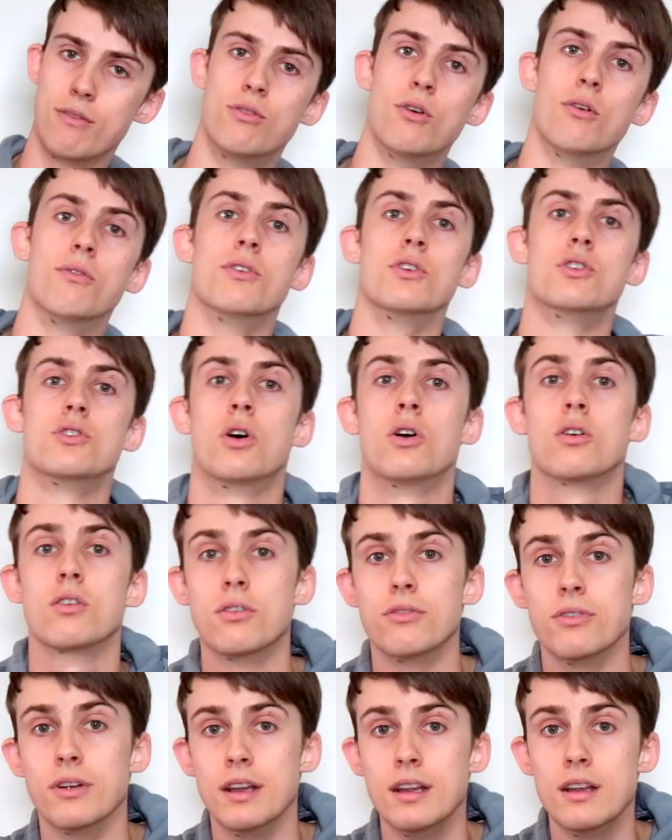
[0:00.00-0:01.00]
for
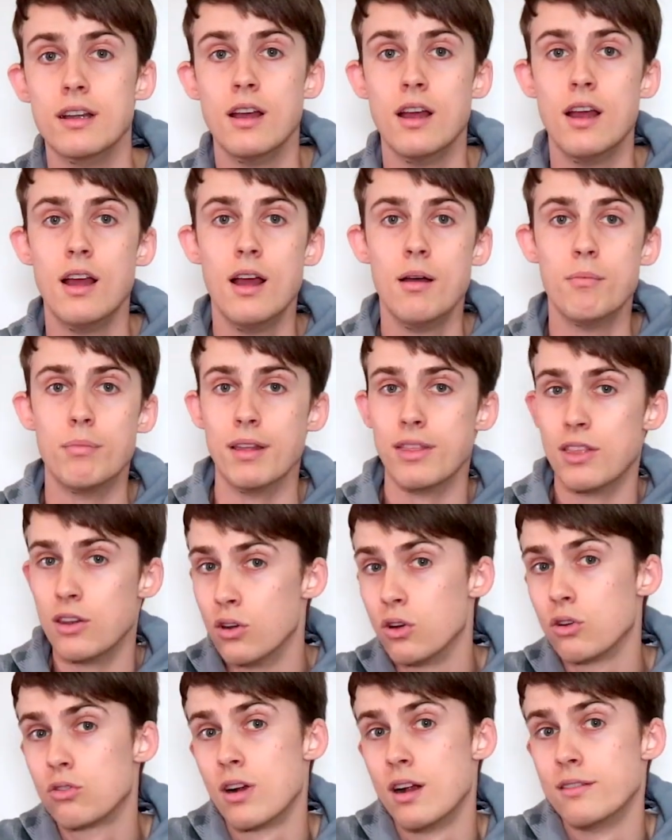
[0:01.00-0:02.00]
photography, but they're
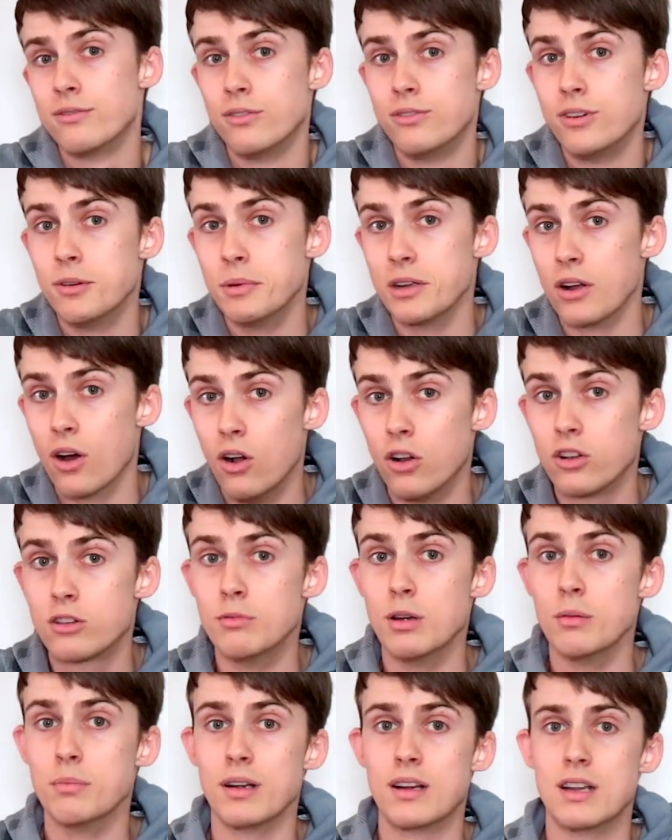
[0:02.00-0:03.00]
not great for filming
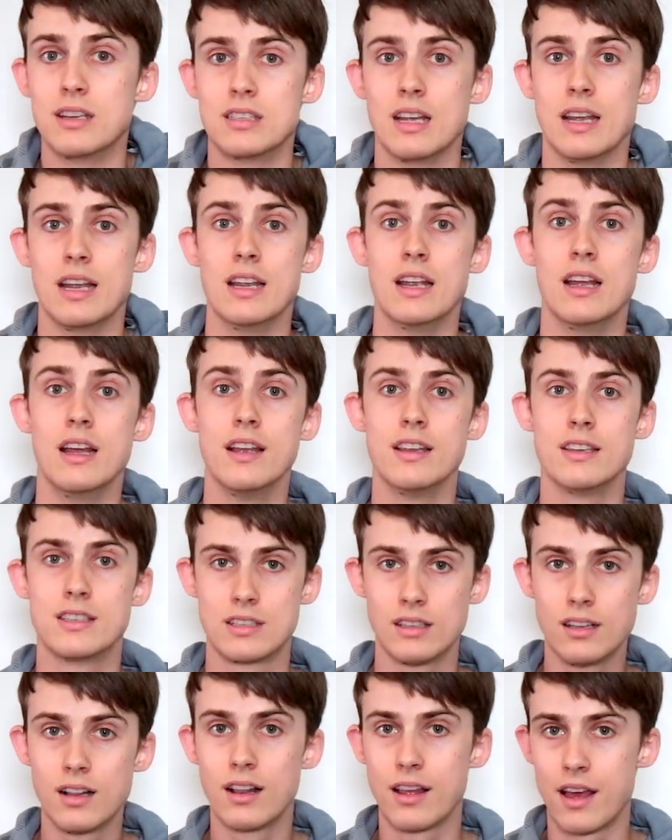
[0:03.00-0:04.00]
Ultimate because they
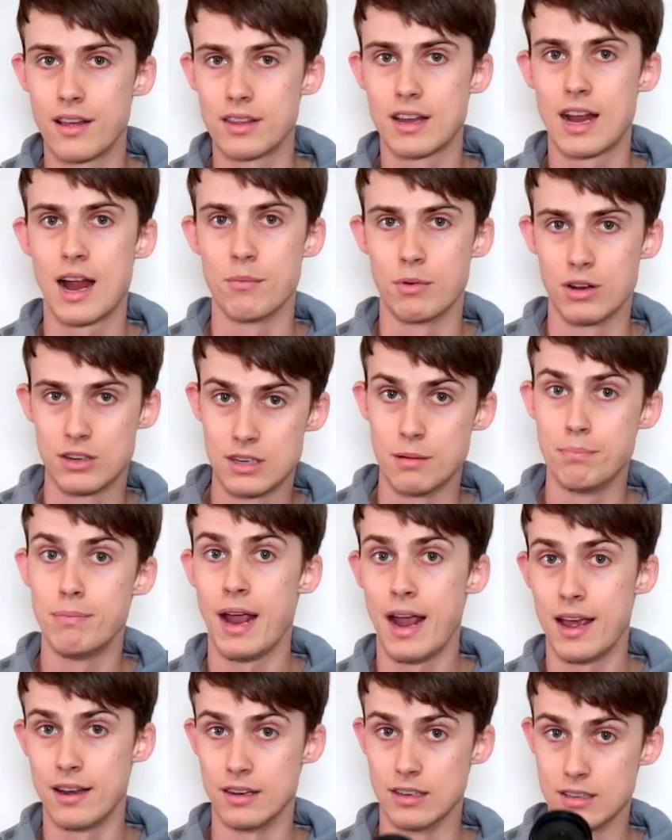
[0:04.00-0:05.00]
still allow the camera to
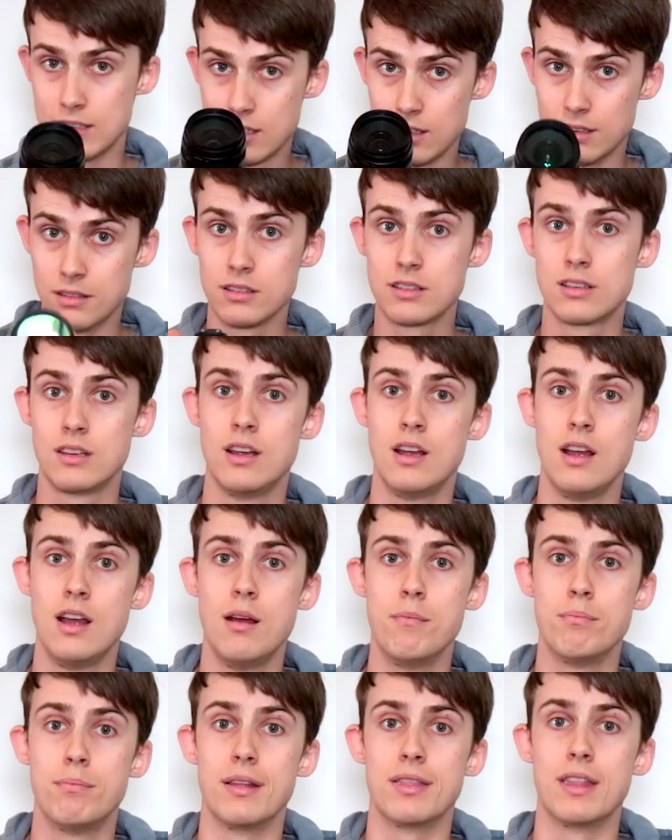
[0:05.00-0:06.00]
pan and tilt,
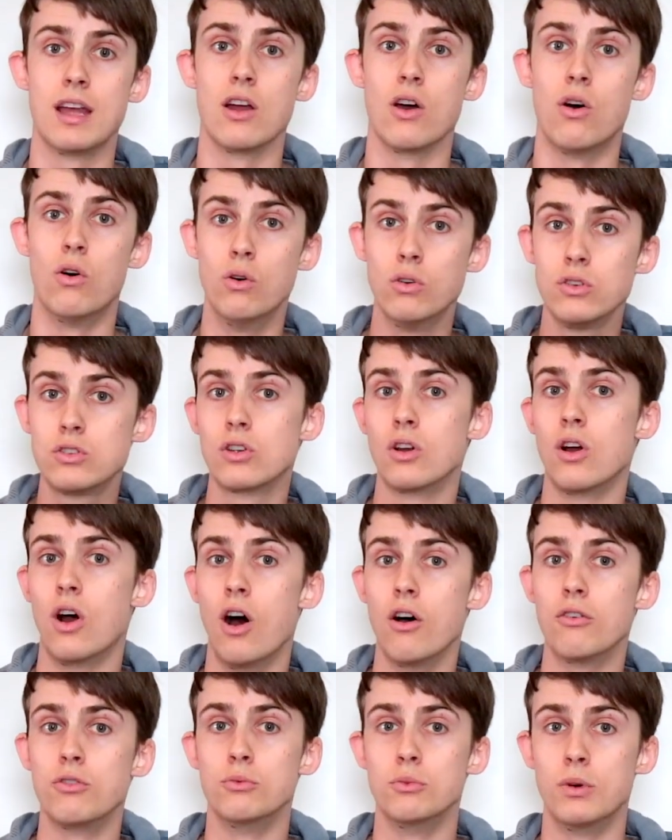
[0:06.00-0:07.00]
but they also
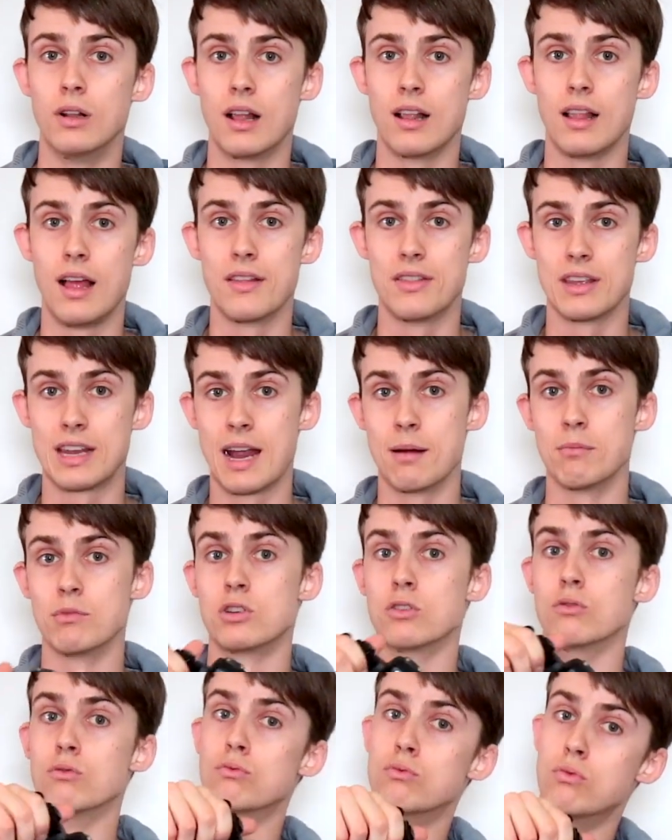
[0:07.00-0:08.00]
often will allow the camera
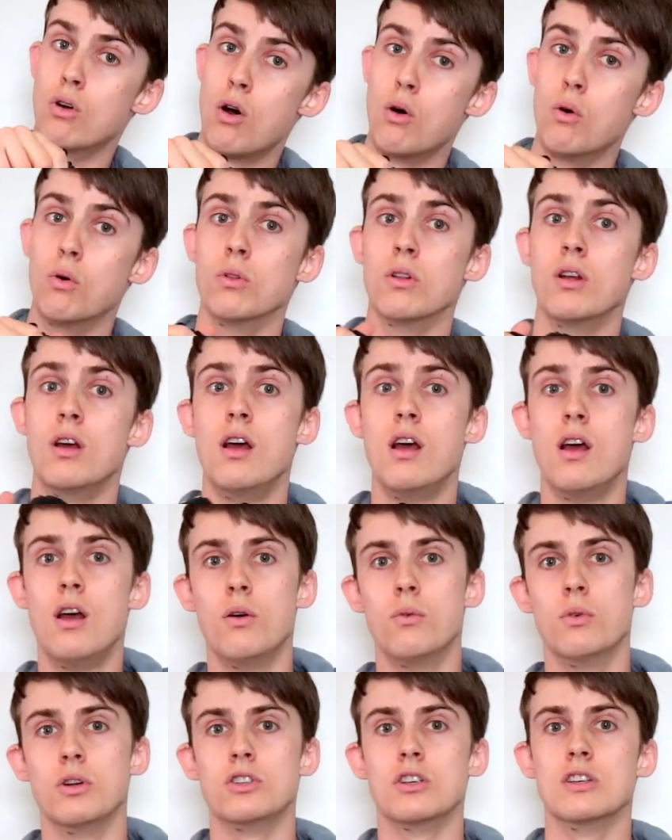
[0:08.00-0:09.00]
to roll,
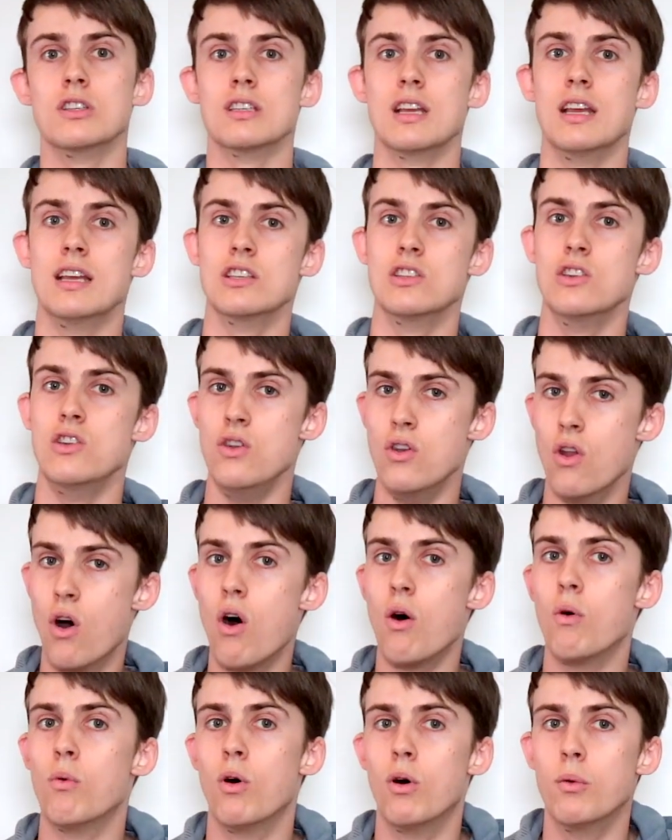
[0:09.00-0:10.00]
which is
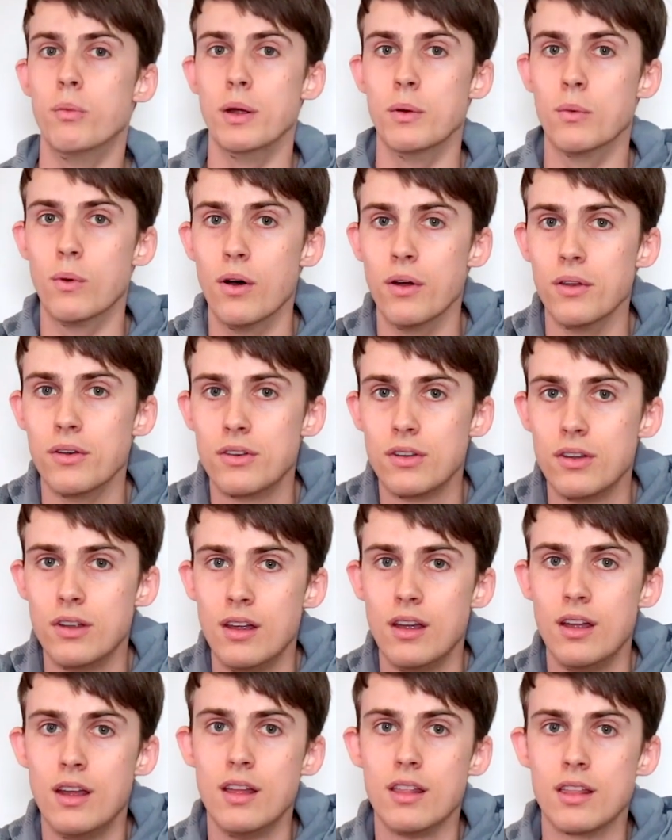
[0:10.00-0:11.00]
not what we want.
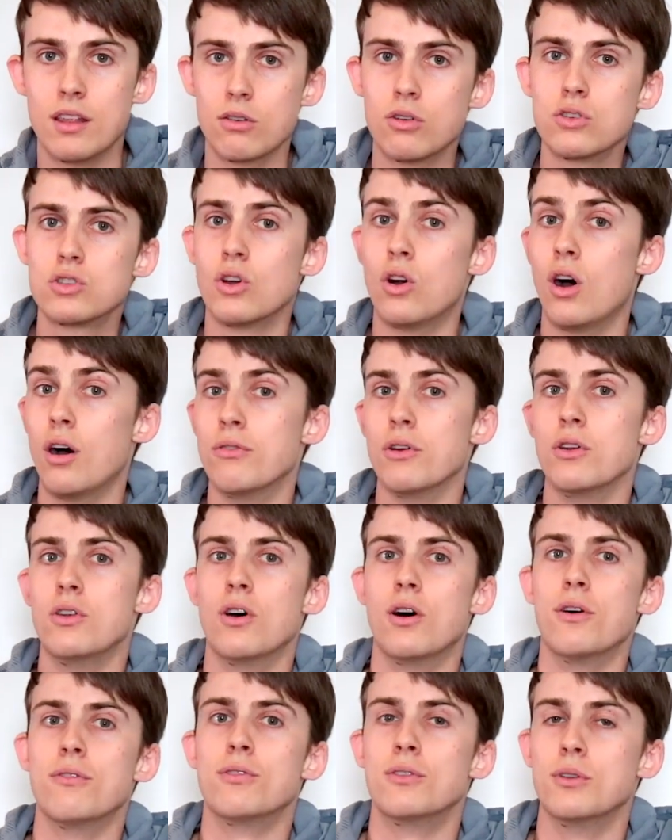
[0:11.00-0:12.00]
They're also often
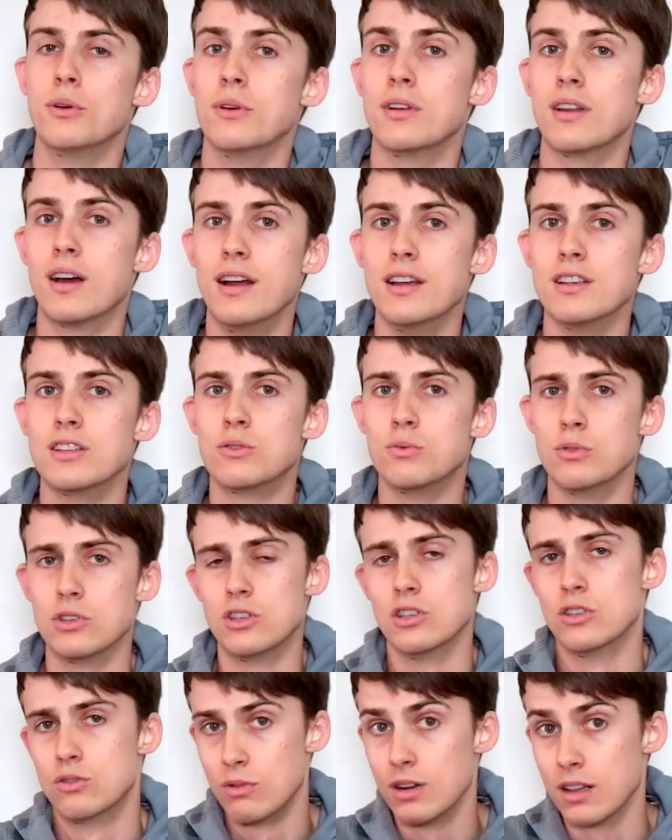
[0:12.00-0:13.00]
not fluidized,
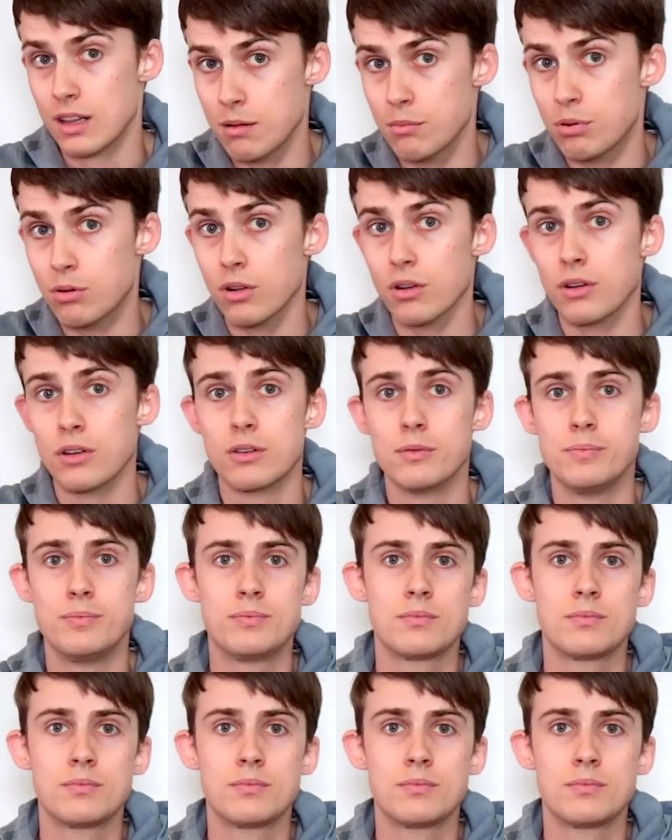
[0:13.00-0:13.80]
which is really important.